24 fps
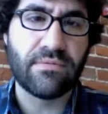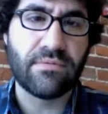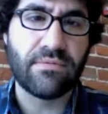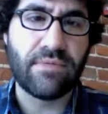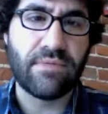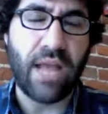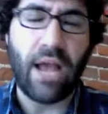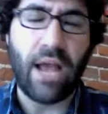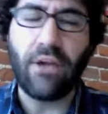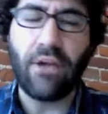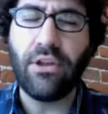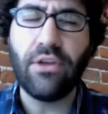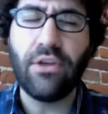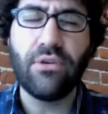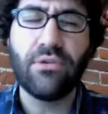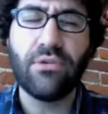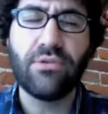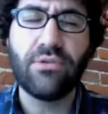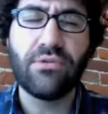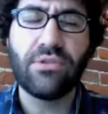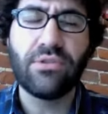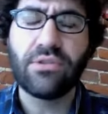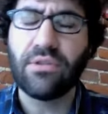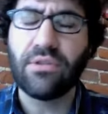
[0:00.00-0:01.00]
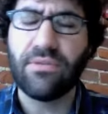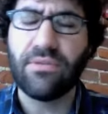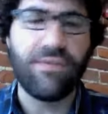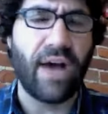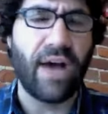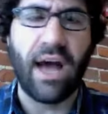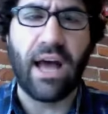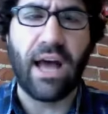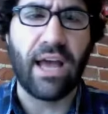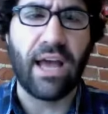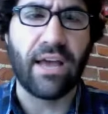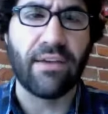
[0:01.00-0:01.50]
How do you
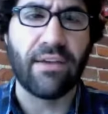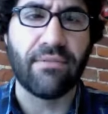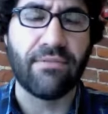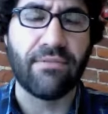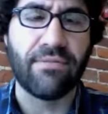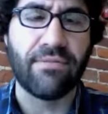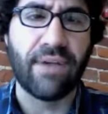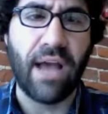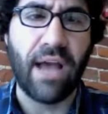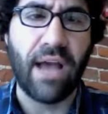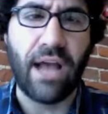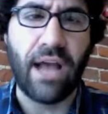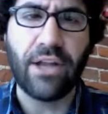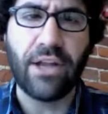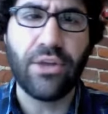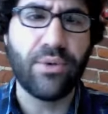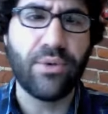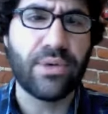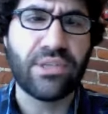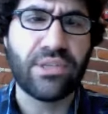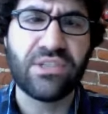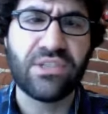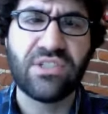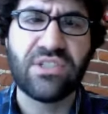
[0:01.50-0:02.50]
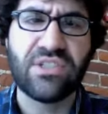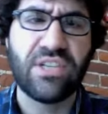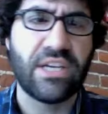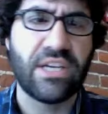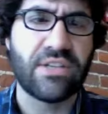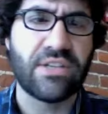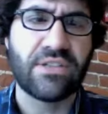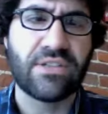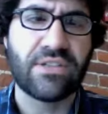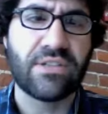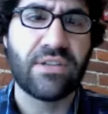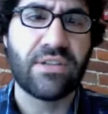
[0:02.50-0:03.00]
survive? How do you
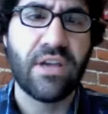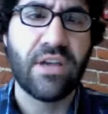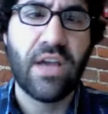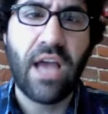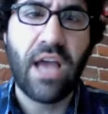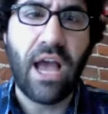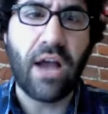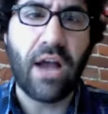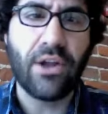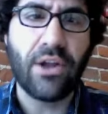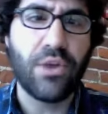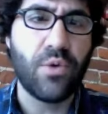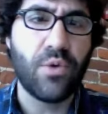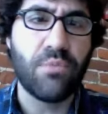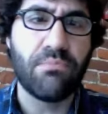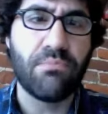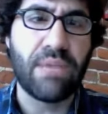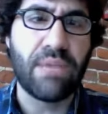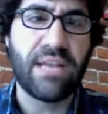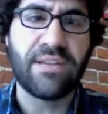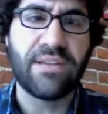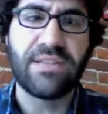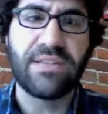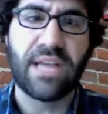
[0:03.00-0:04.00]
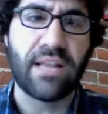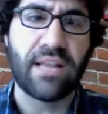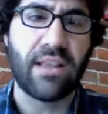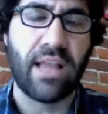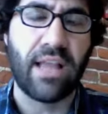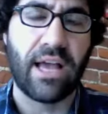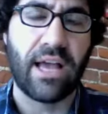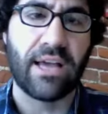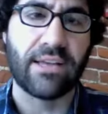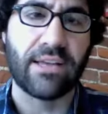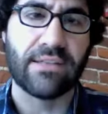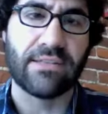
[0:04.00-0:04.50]
exist? How do you meet
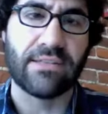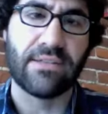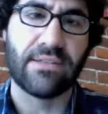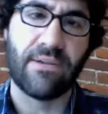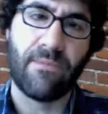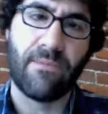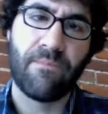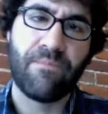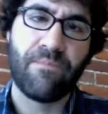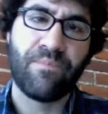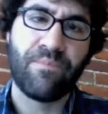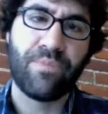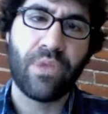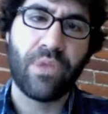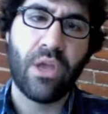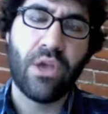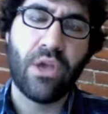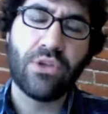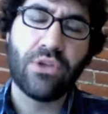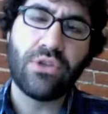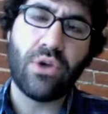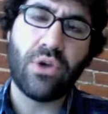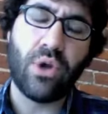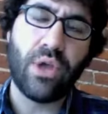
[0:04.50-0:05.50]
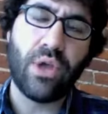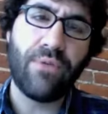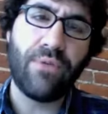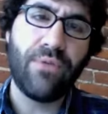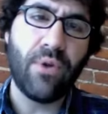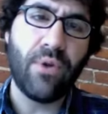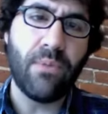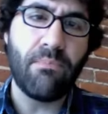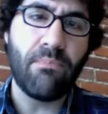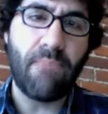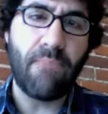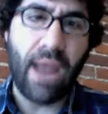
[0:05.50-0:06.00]
deadlines? So if
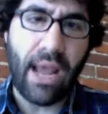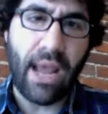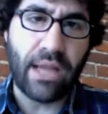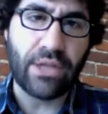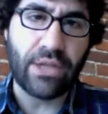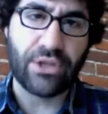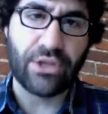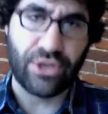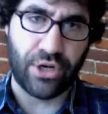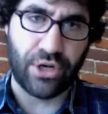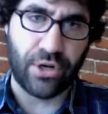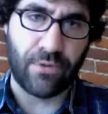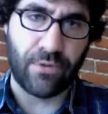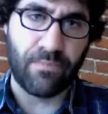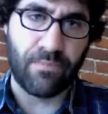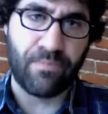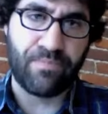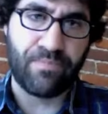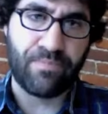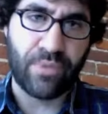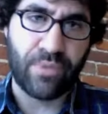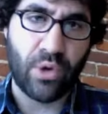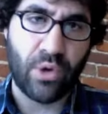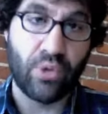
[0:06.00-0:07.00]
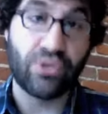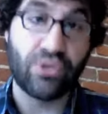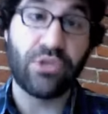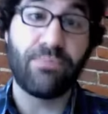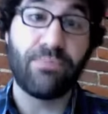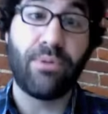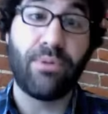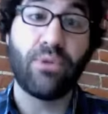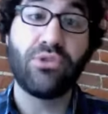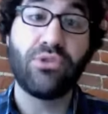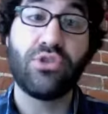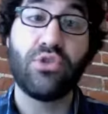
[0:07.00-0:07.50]
your manager who's
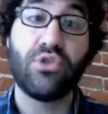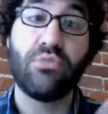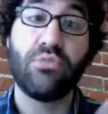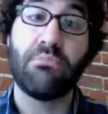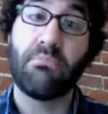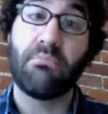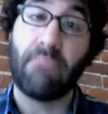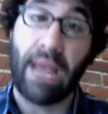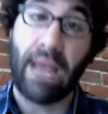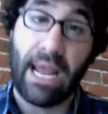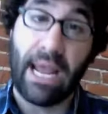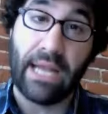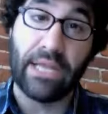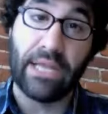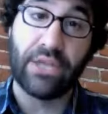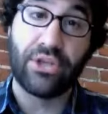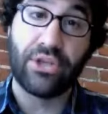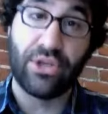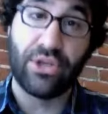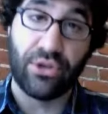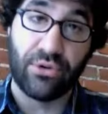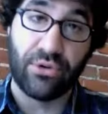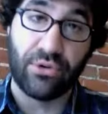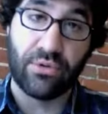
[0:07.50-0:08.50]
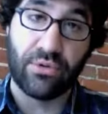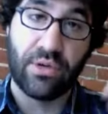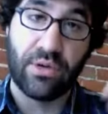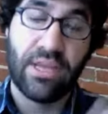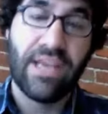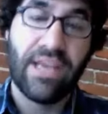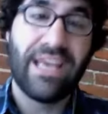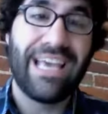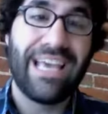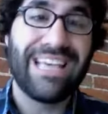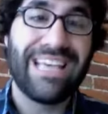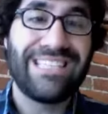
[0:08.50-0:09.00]
supposed to manage you,
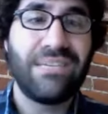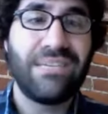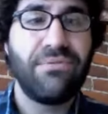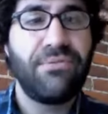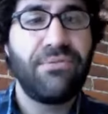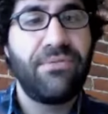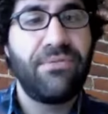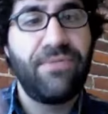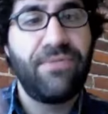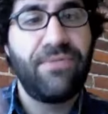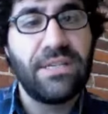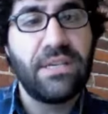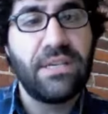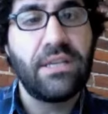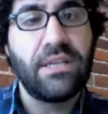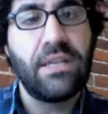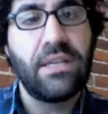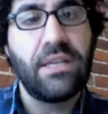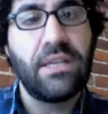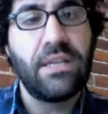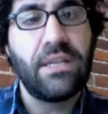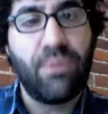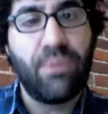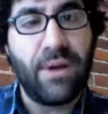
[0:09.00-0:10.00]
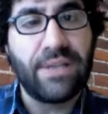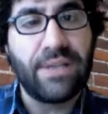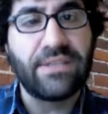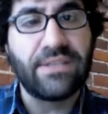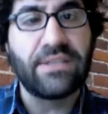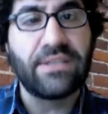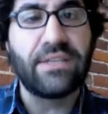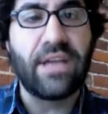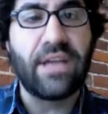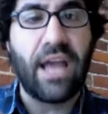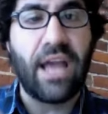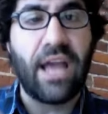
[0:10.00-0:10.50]
isn't physically present
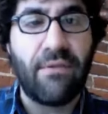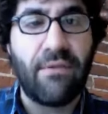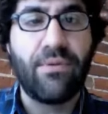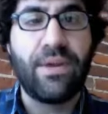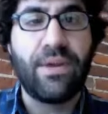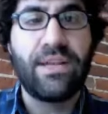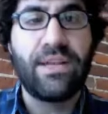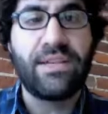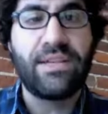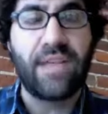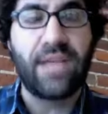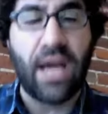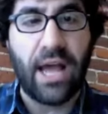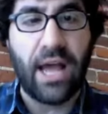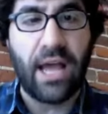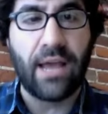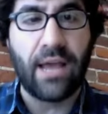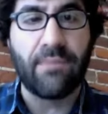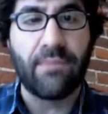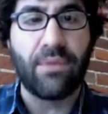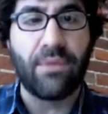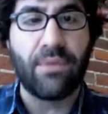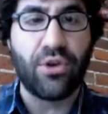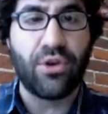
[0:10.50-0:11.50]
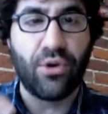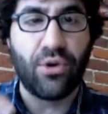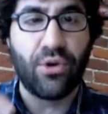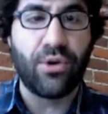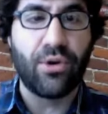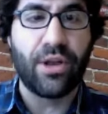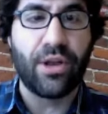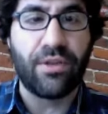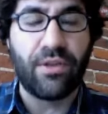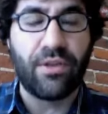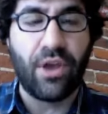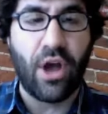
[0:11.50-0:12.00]
every time that you're
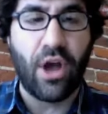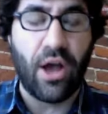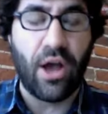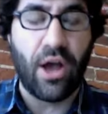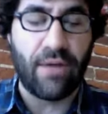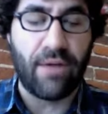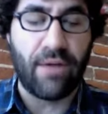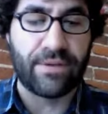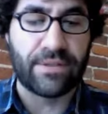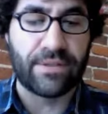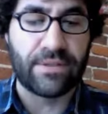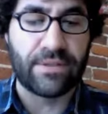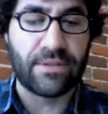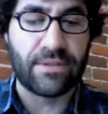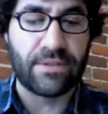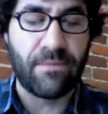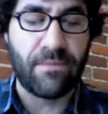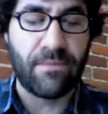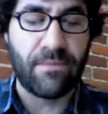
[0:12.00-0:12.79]
in the office,